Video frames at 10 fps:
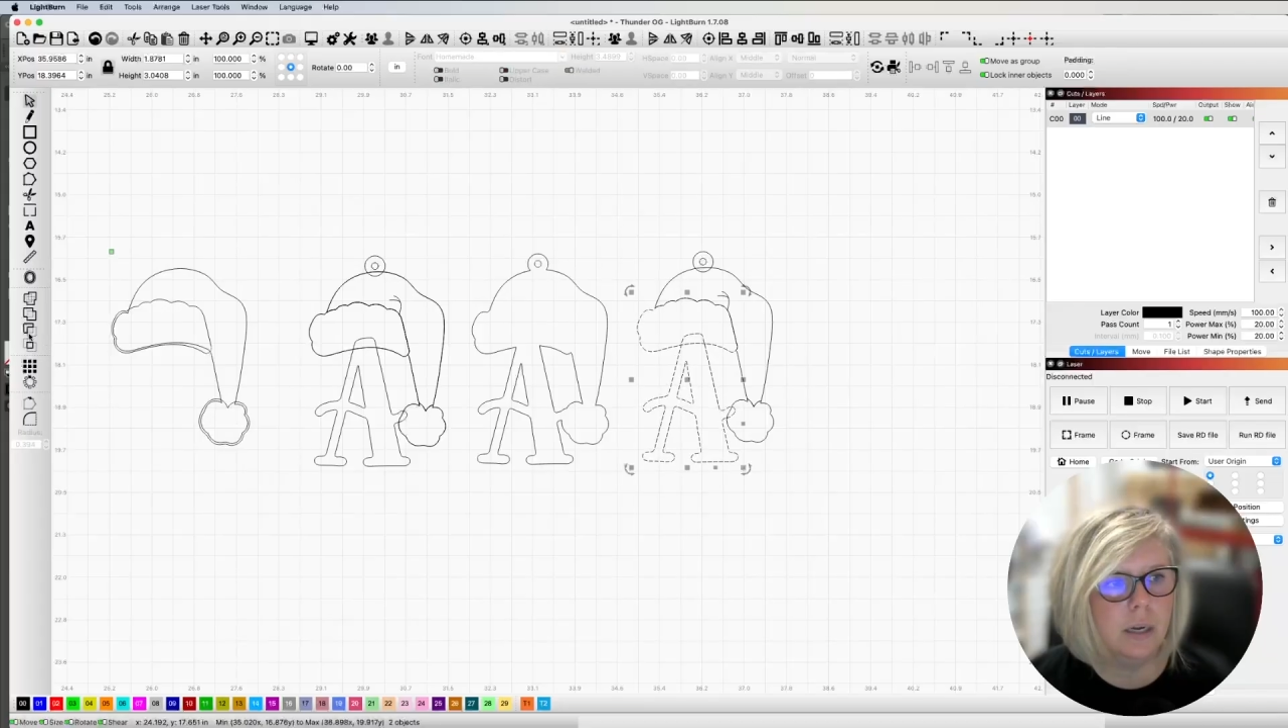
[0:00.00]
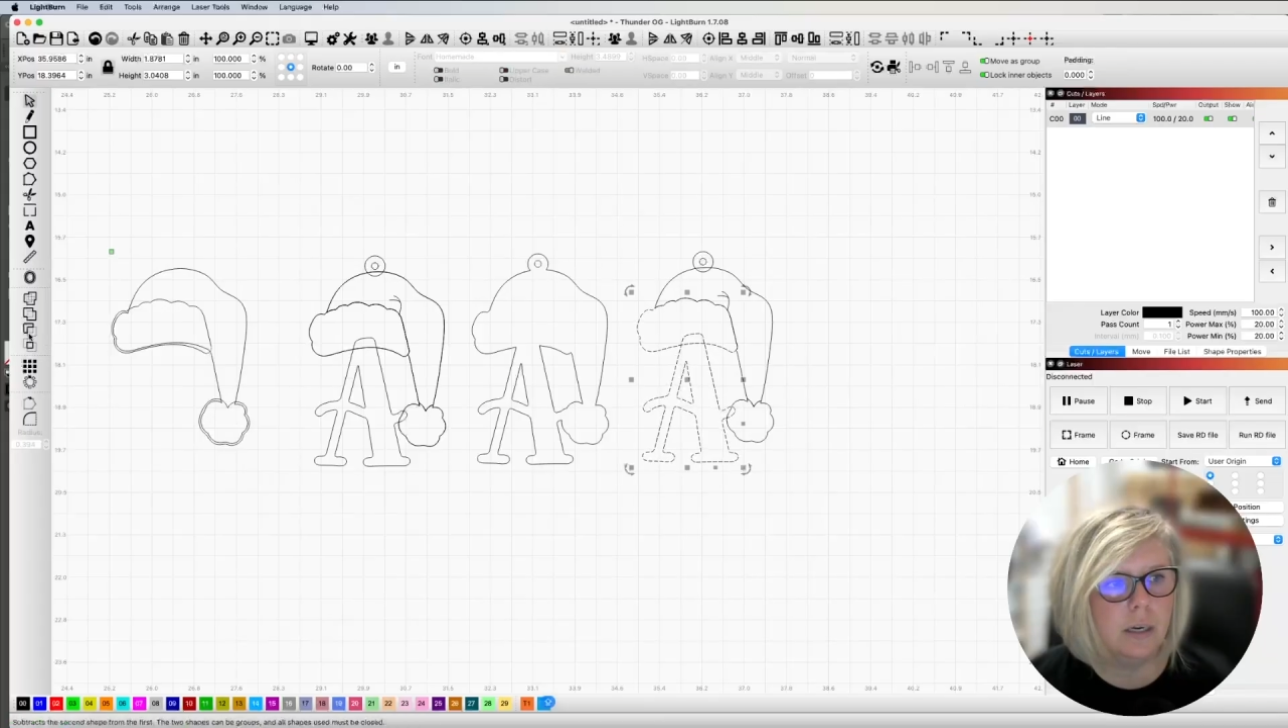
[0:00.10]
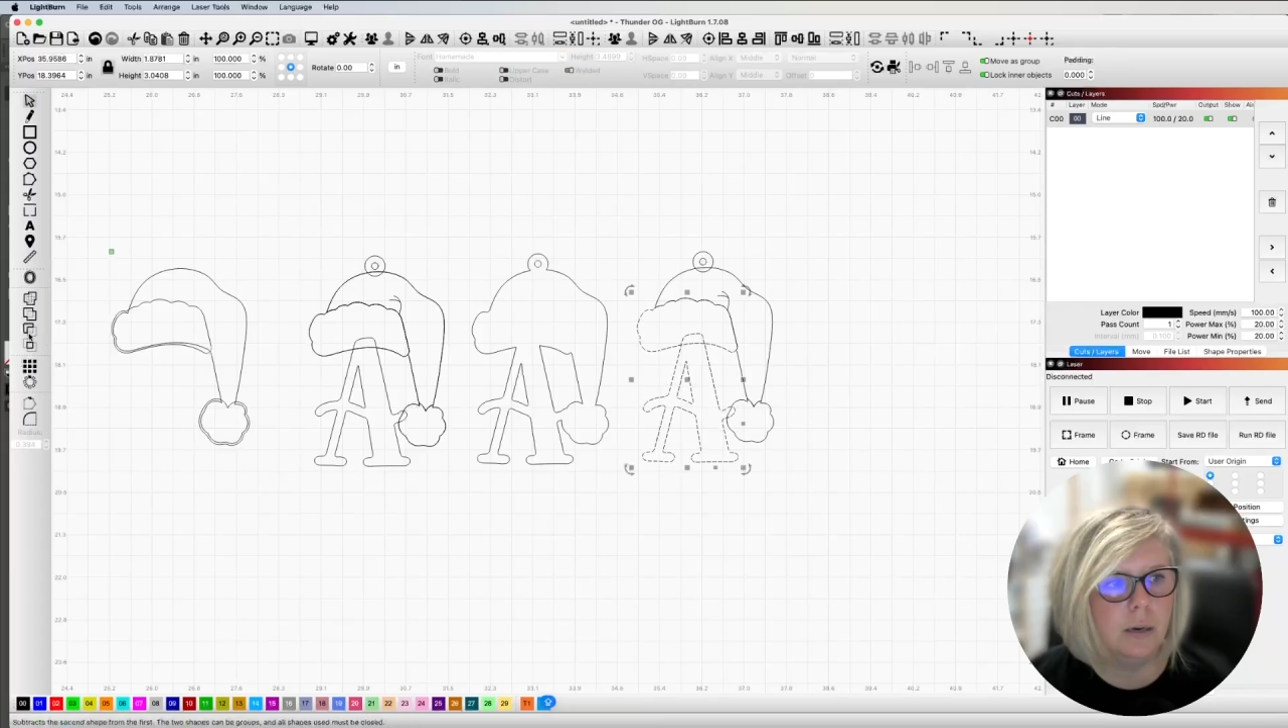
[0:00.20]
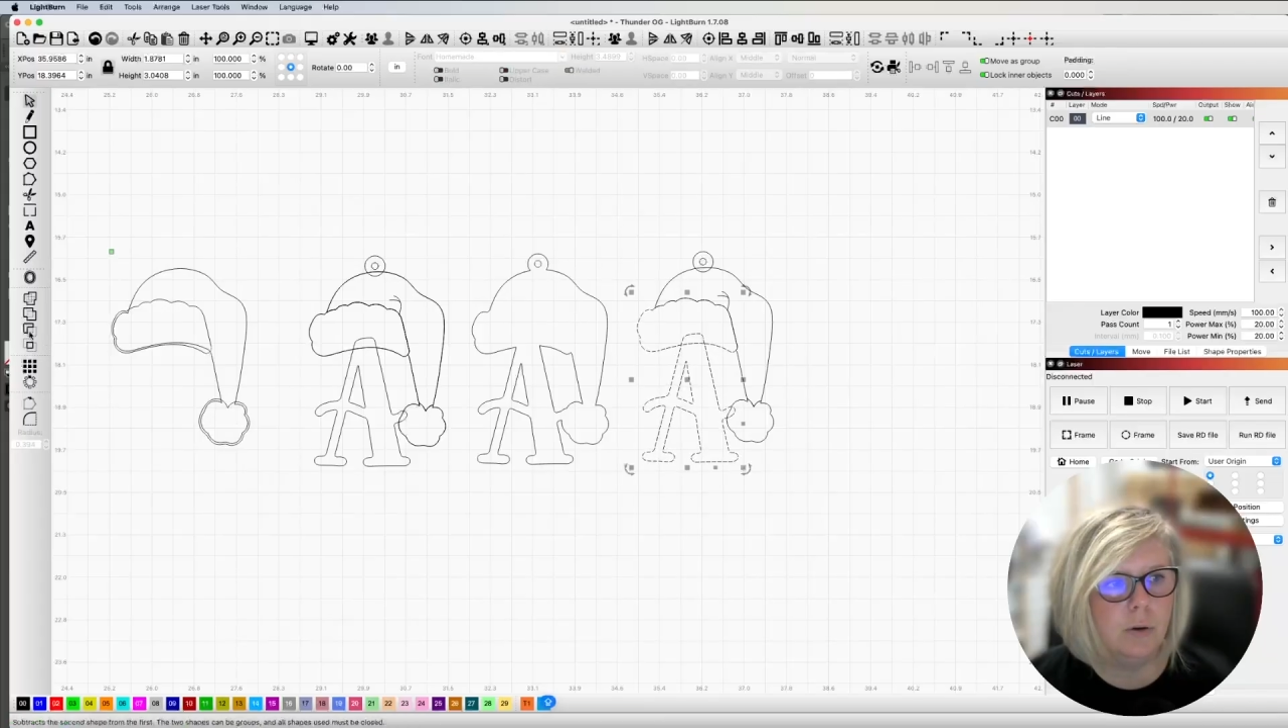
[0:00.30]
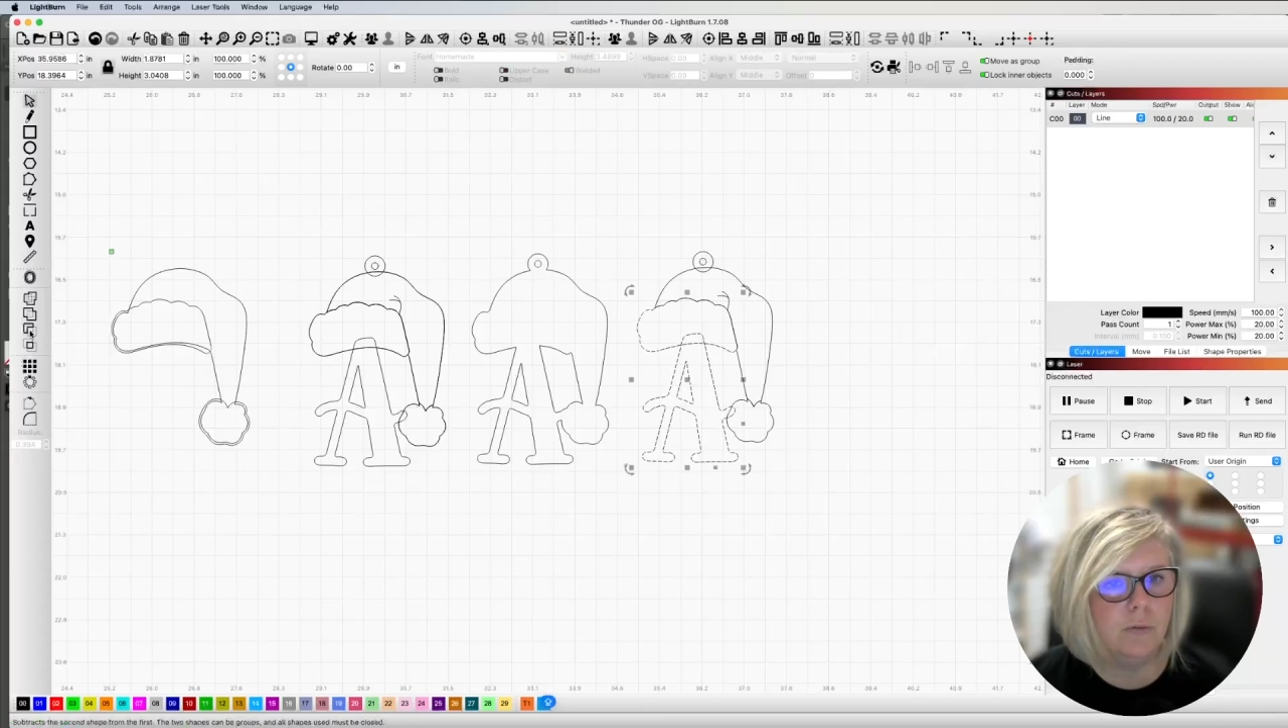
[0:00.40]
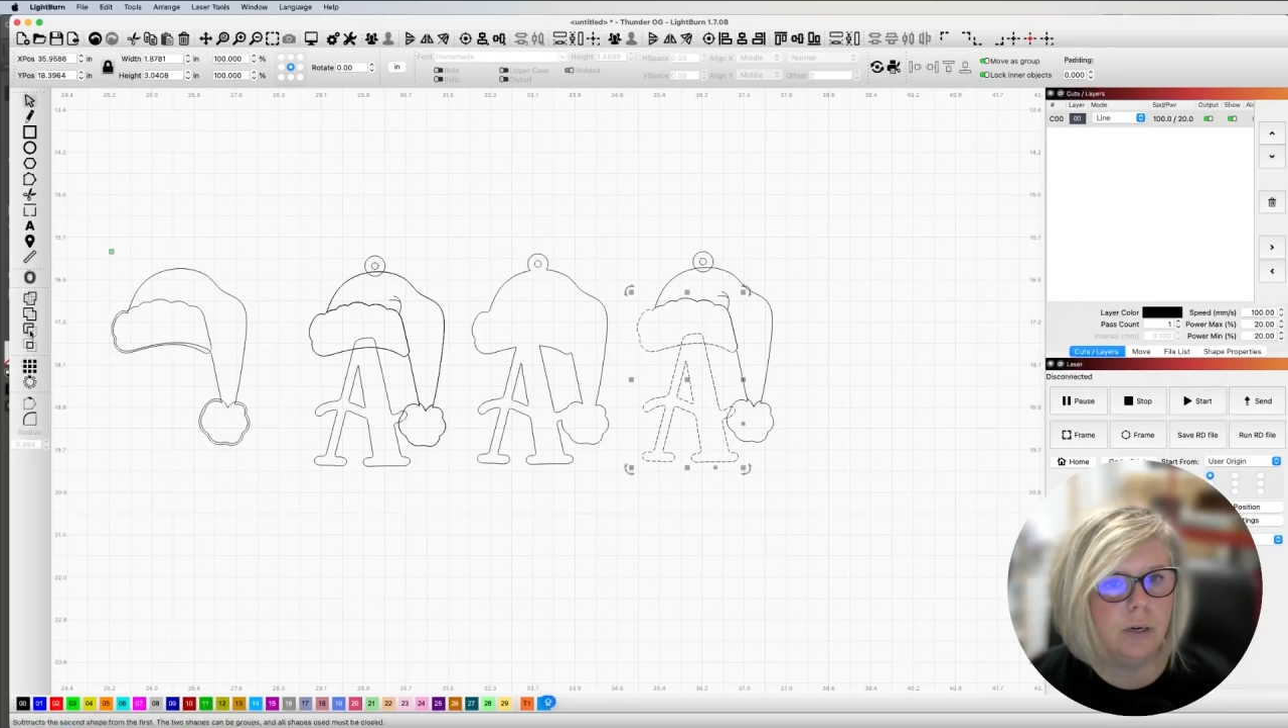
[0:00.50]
and come over